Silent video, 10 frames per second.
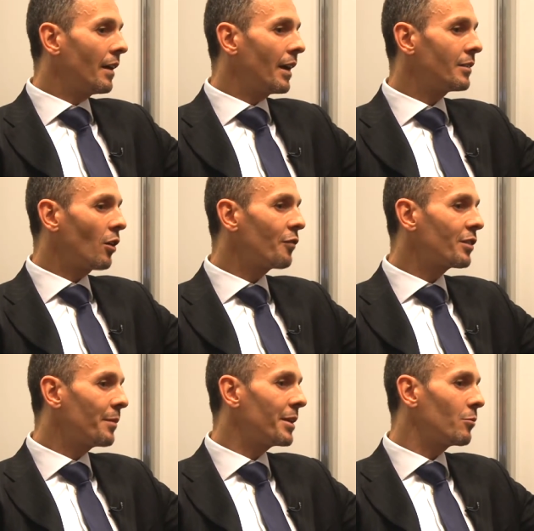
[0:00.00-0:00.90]
And
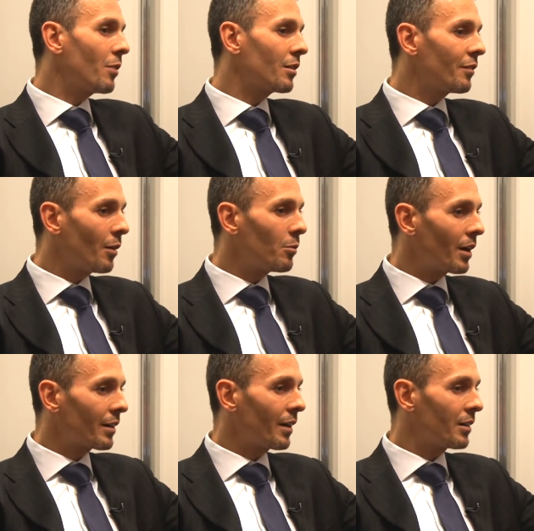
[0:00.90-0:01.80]
obviously, I mean, one of
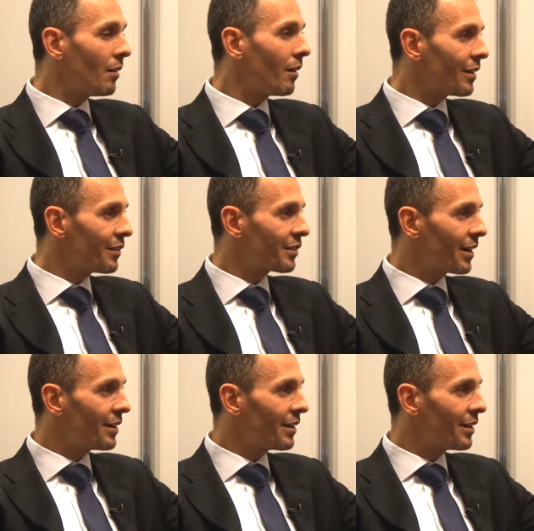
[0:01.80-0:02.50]
our goal is, uh,